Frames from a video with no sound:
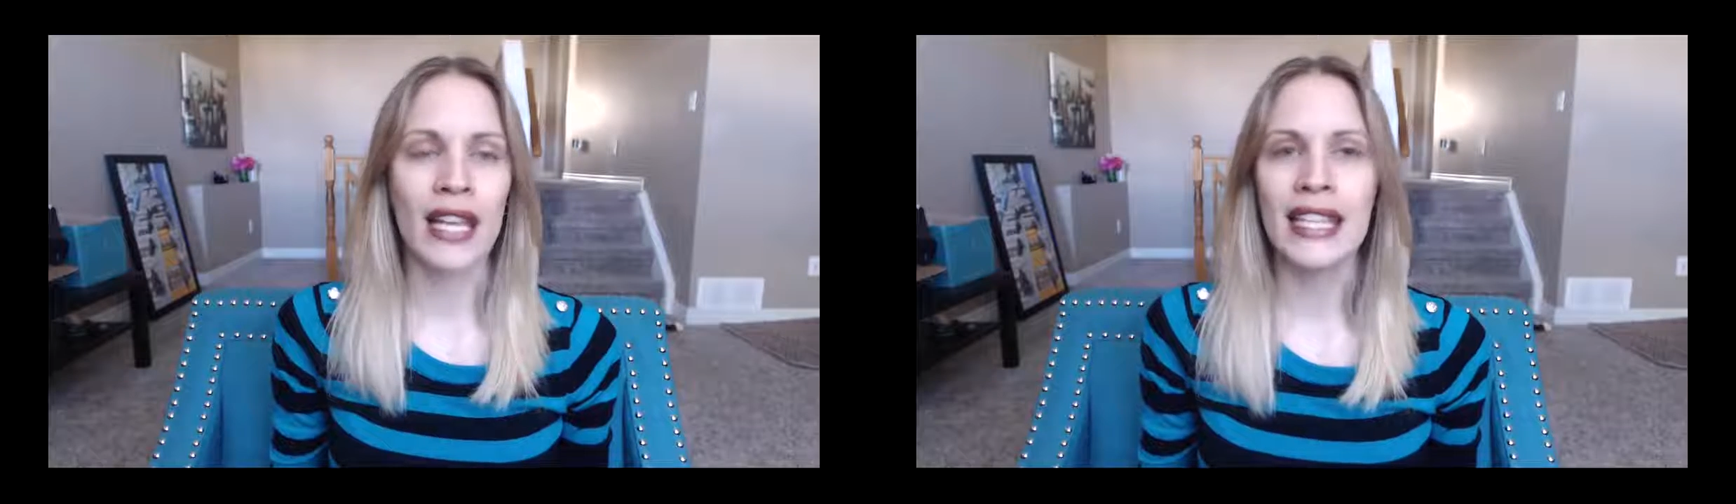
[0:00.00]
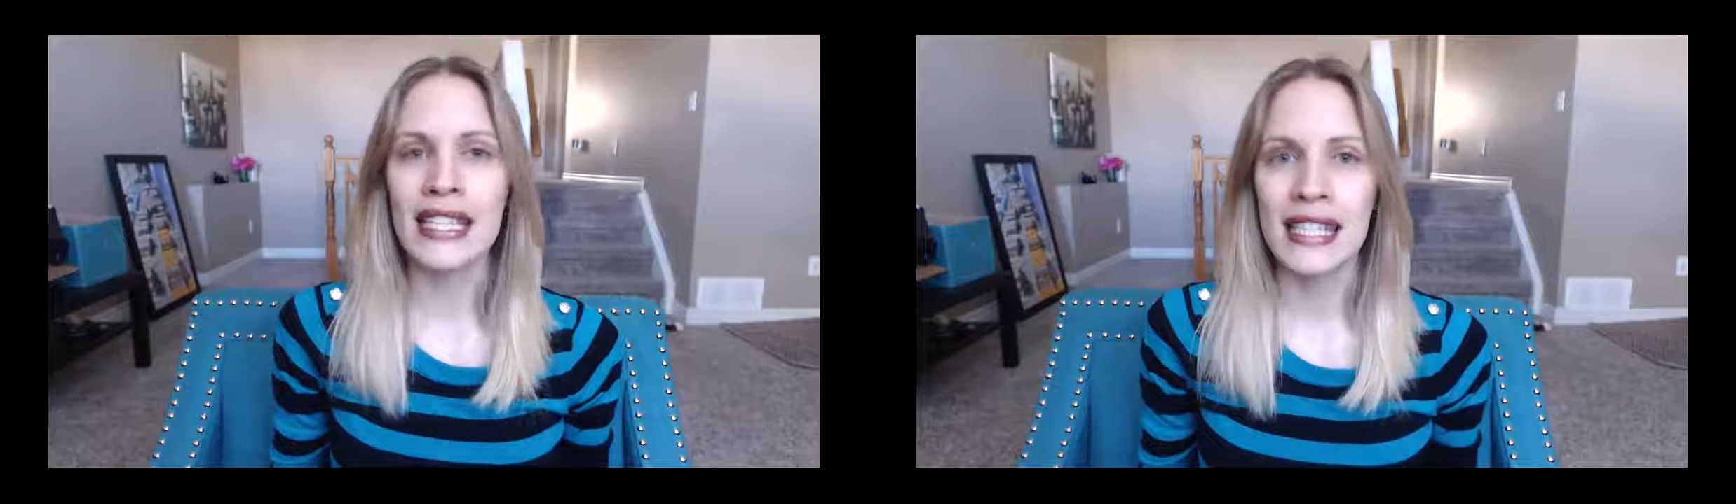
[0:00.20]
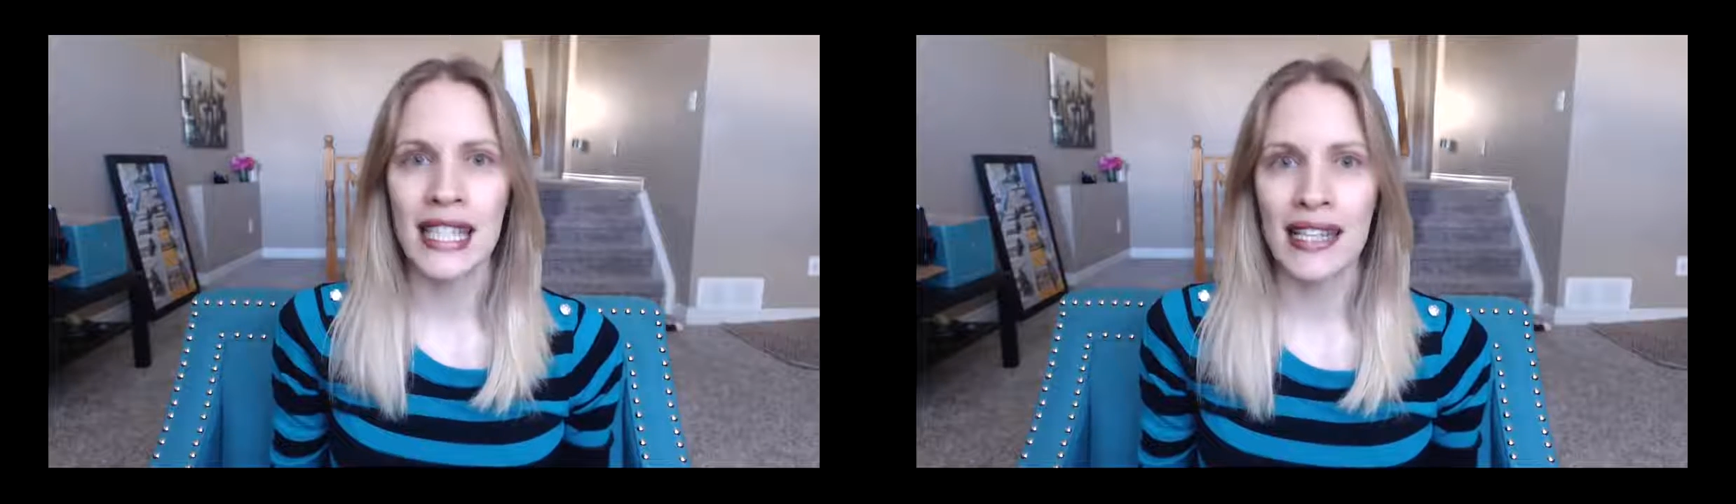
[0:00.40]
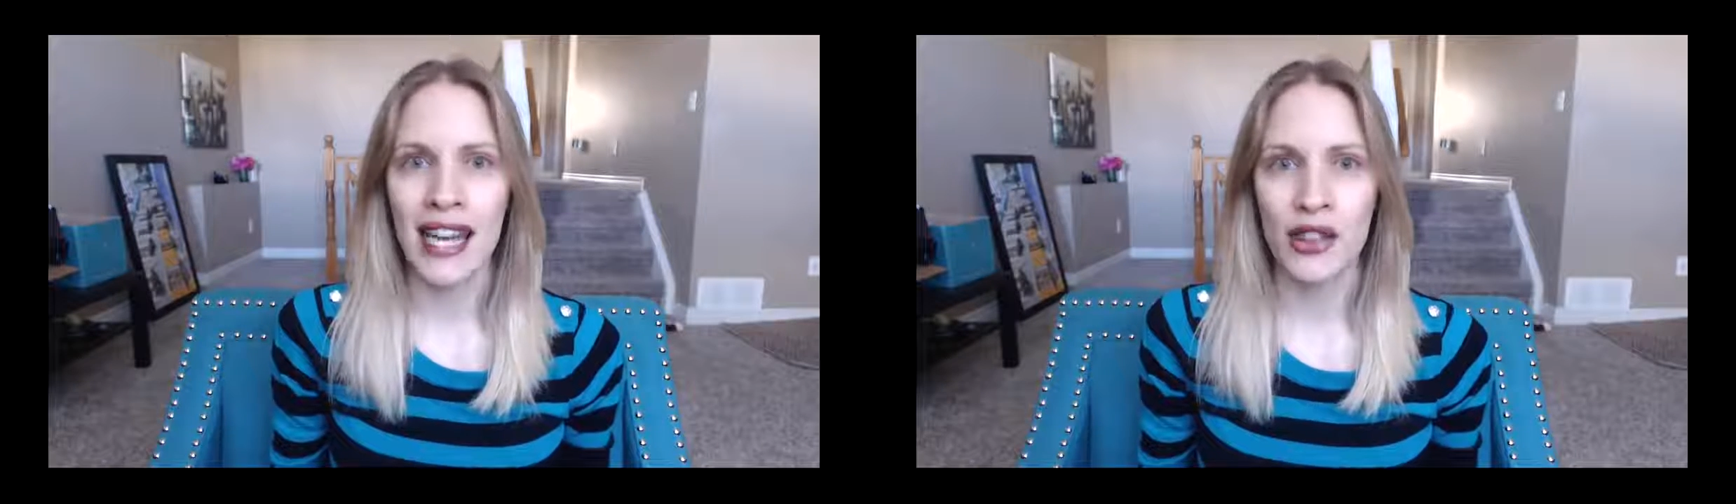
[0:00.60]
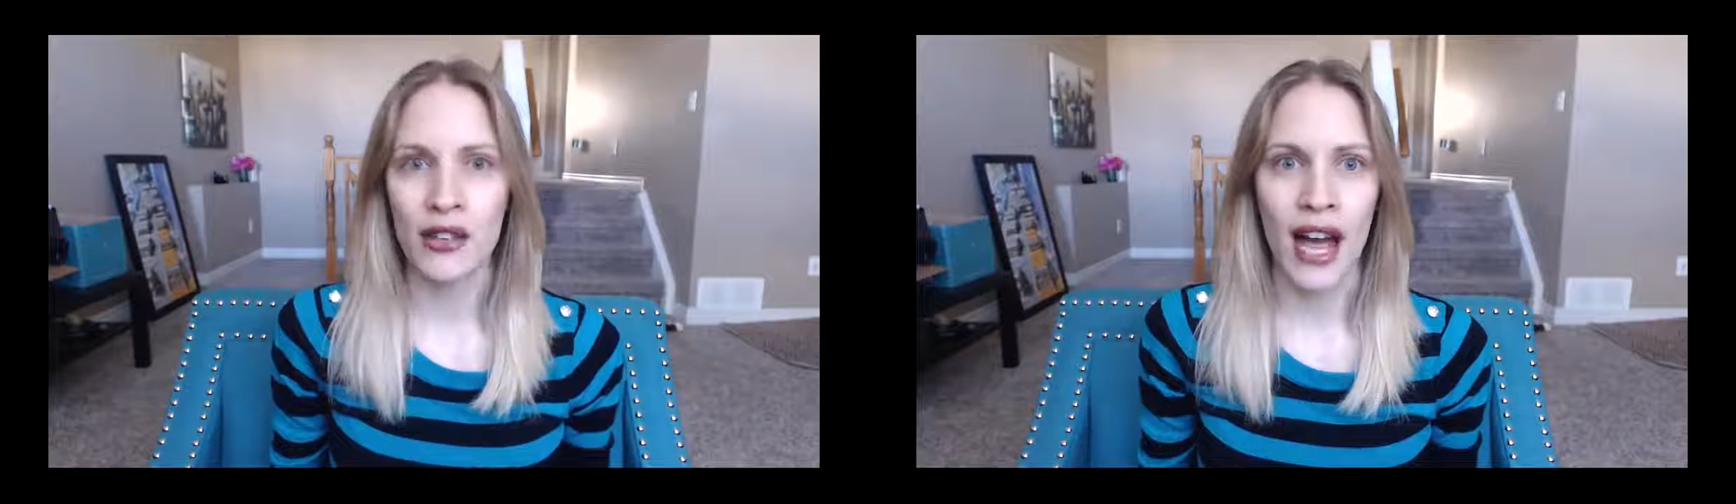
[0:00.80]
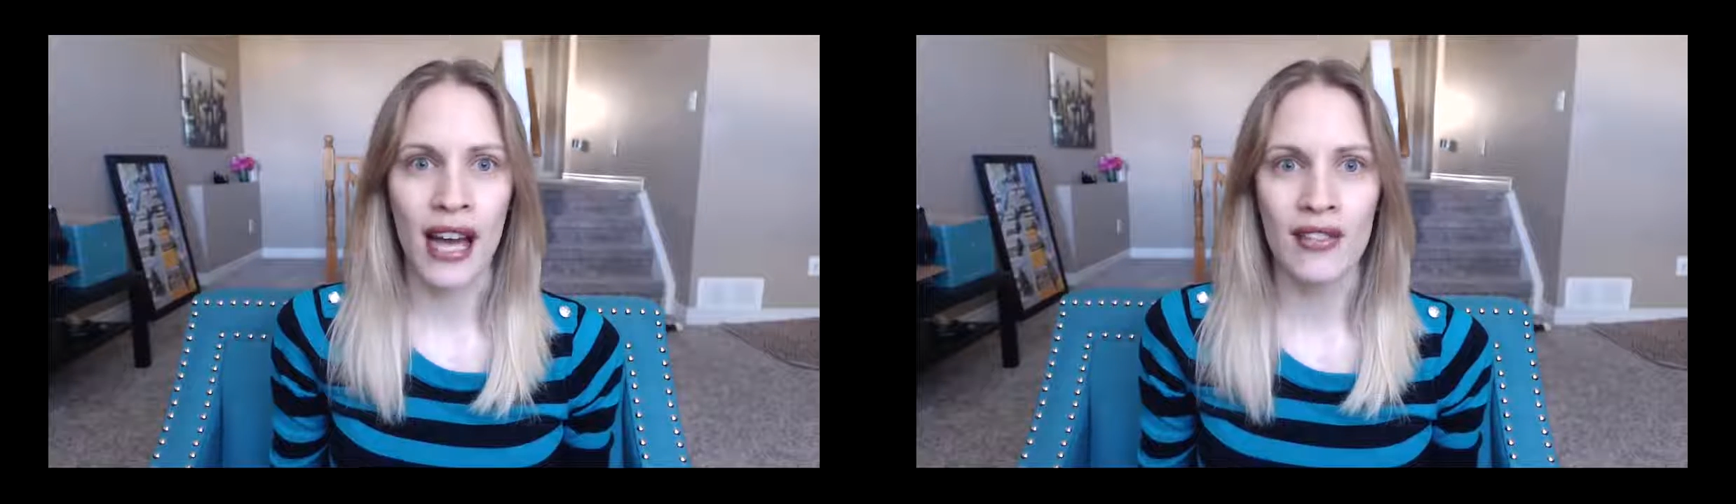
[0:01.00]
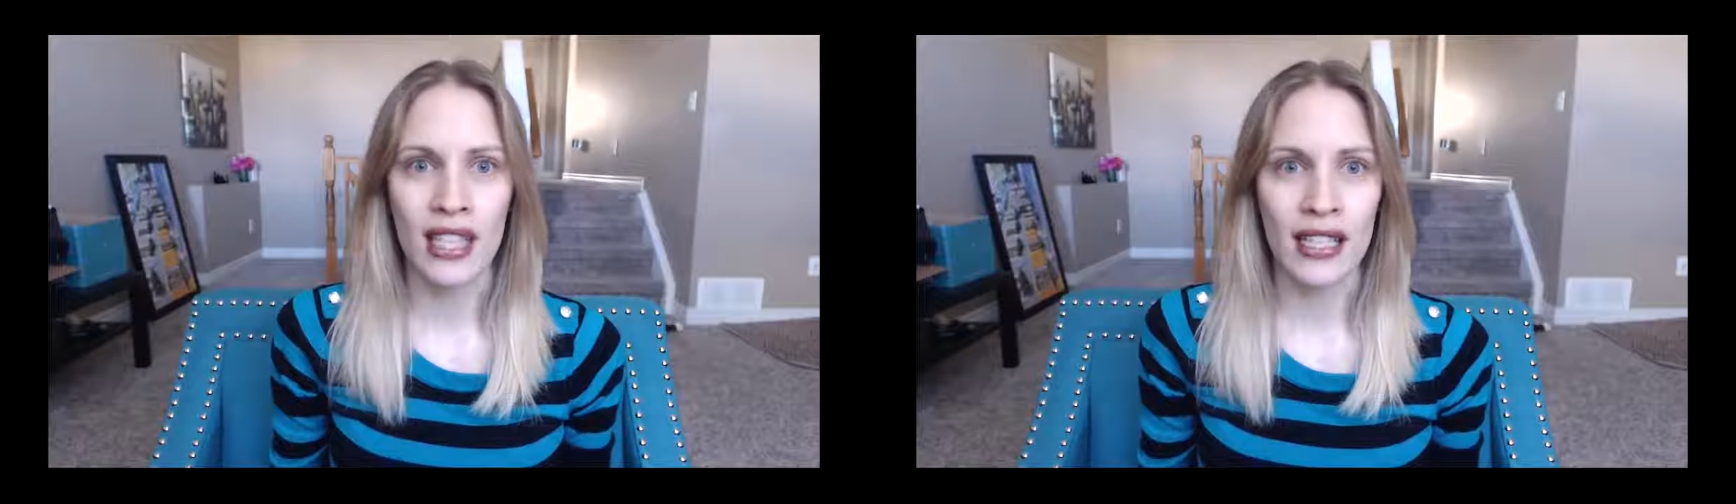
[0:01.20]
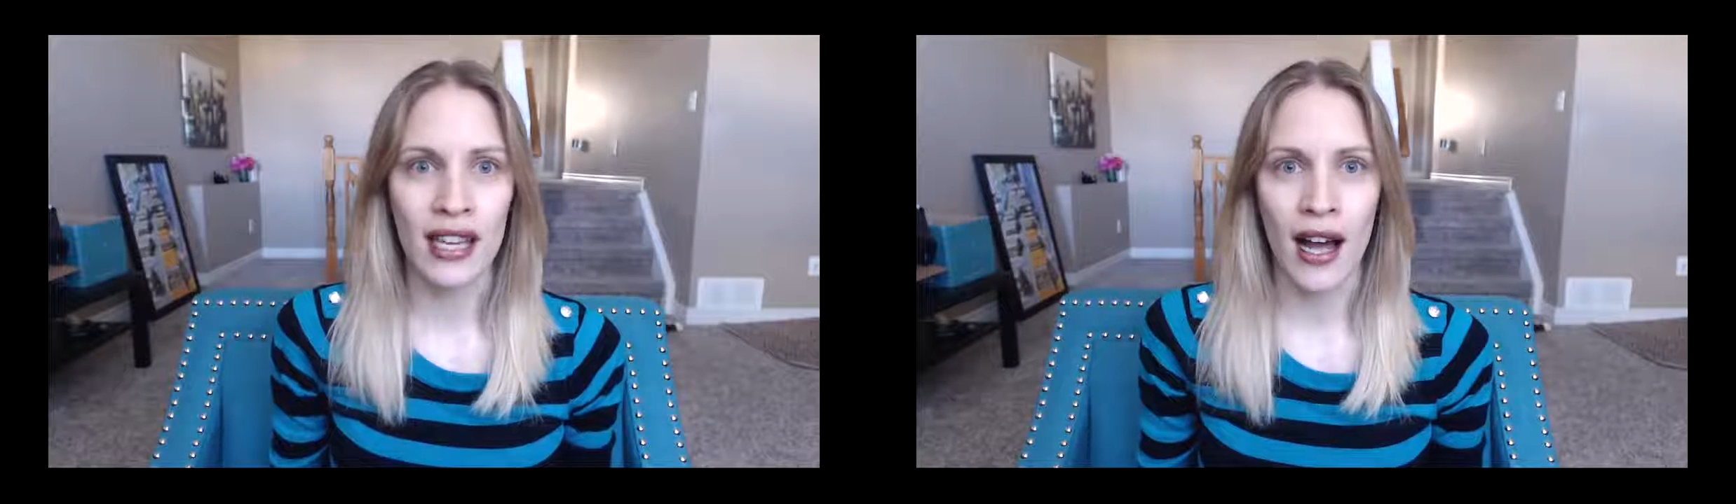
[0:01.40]
let's say that they're
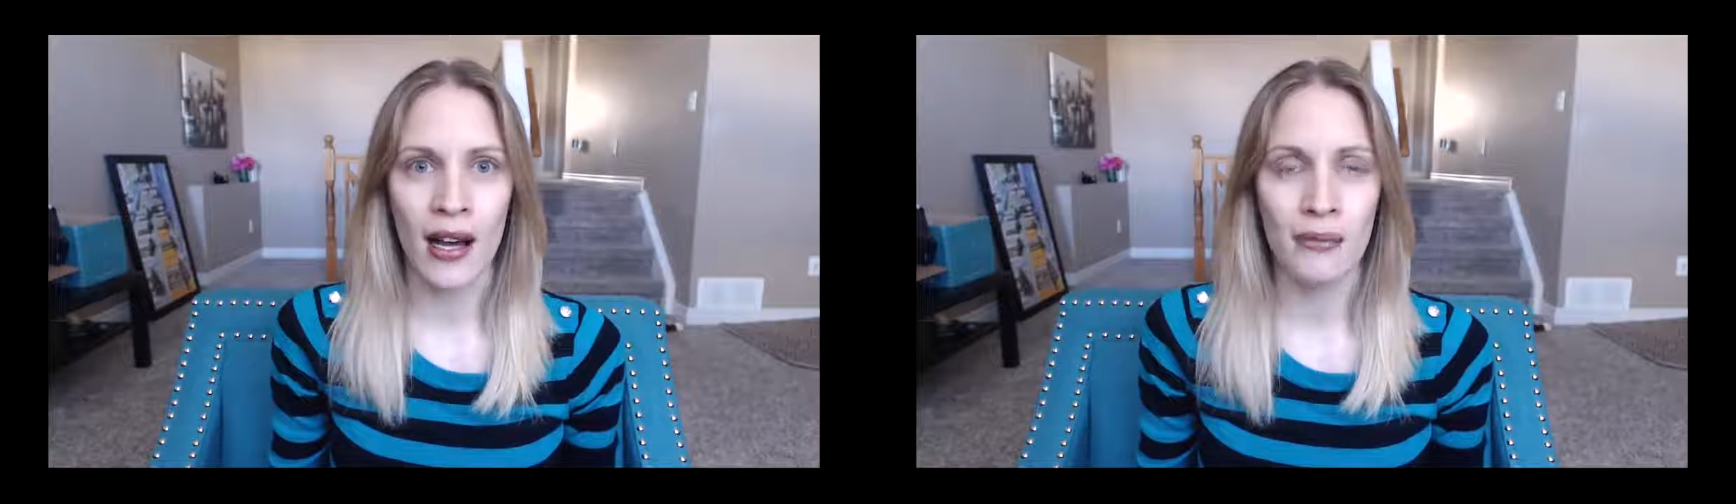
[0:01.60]
having